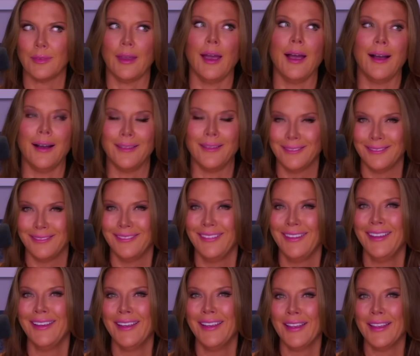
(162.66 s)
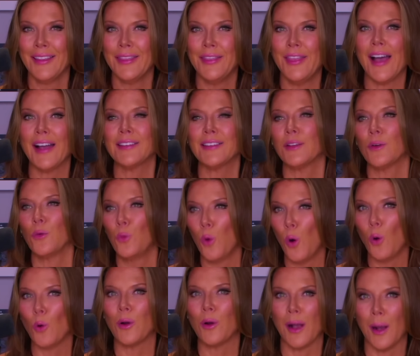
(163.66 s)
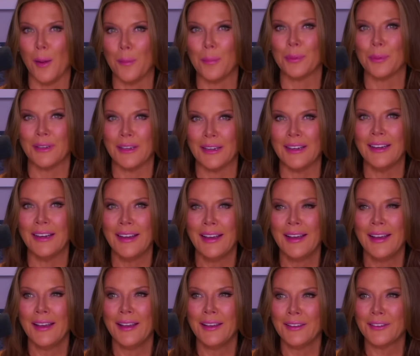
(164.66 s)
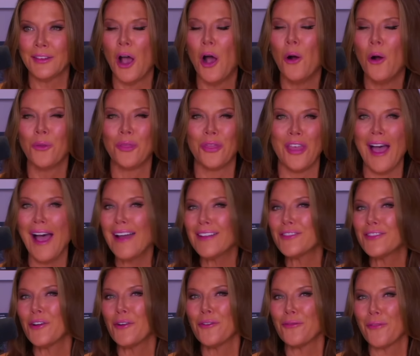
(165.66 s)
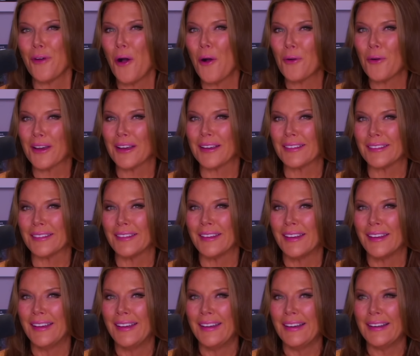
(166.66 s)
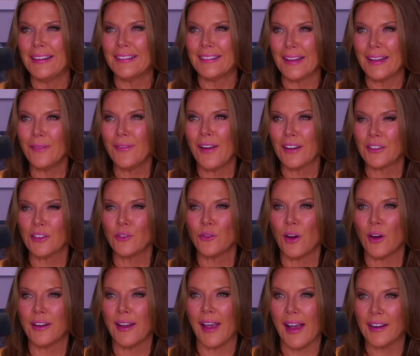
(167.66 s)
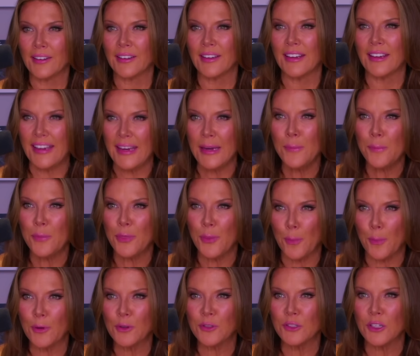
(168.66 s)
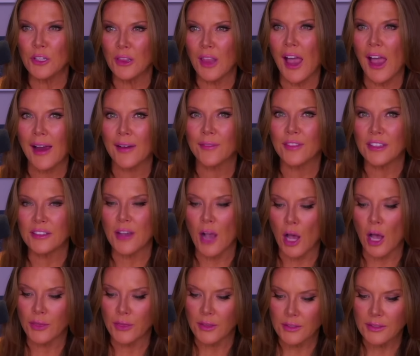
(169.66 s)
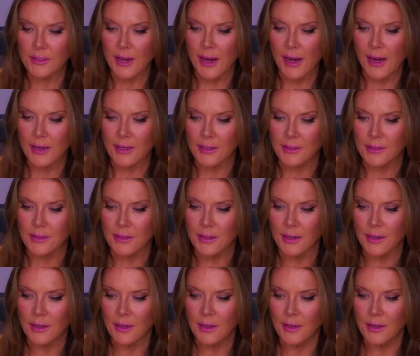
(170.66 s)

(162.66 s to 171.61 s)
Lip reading: Yeah, that's a woke company. So that's her focus. Instead of actually trying to actually keep the person alive that's on the stage.